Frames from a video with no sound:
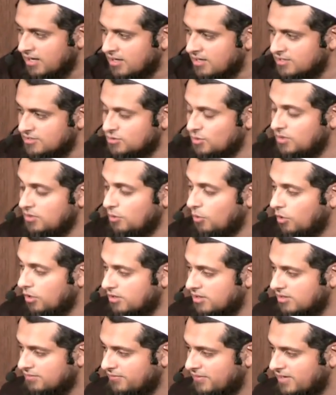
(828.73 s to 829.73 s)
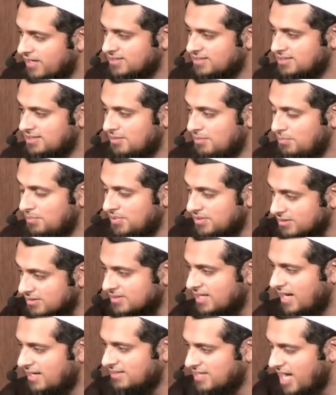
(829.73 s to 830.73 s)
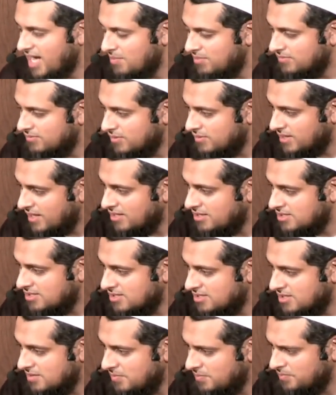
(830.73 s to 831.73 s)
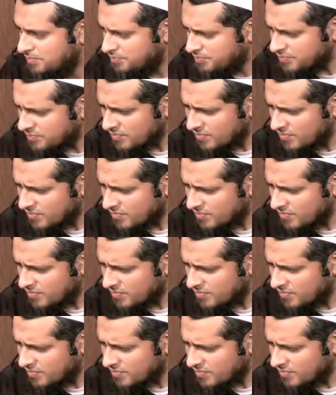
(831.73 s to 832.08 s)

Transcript: So in order for us to build that type of relationship,